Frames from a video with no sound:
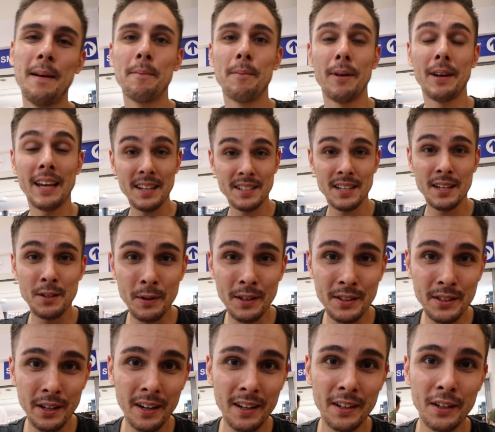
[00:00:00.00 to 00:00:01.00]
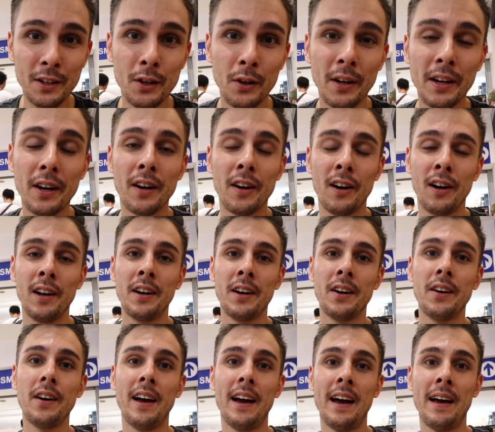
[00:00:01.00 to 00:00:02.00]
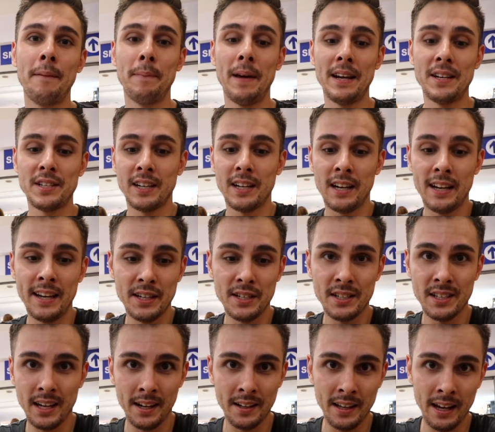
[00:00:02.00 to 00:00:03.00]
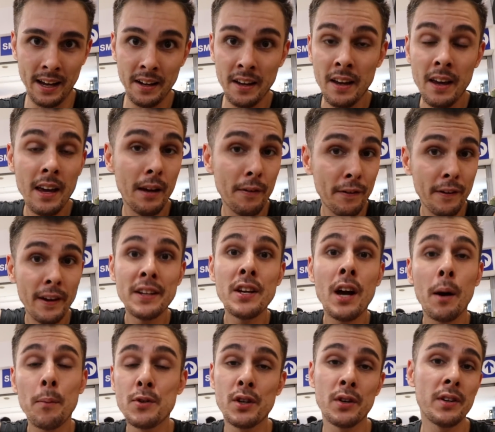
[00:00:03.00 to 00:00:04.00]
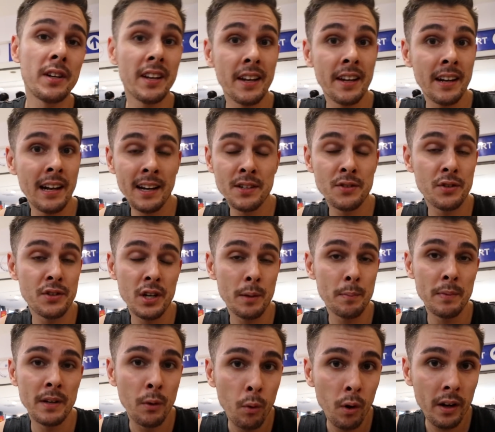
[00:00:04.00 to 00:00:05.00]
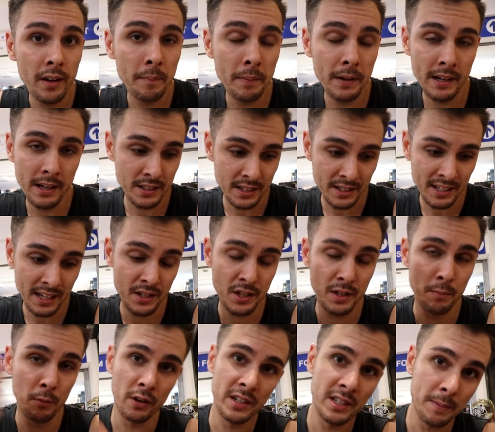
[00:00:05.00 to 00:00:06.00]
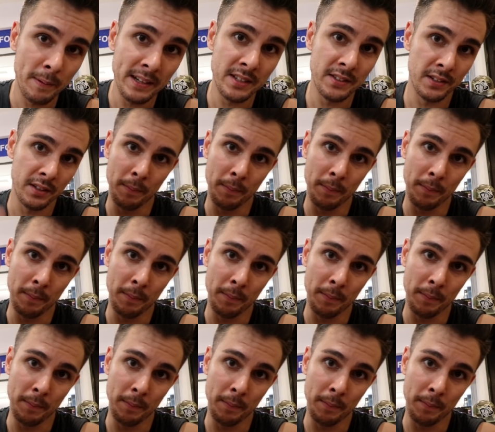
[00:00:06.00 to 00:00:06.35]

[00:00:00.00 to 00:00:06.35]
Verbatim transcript: But yes, as we were talking to Kuya earlier, and basically he said that if he had the opportunity to get an electric jeepney, he wouldn't because it's actually more expensive.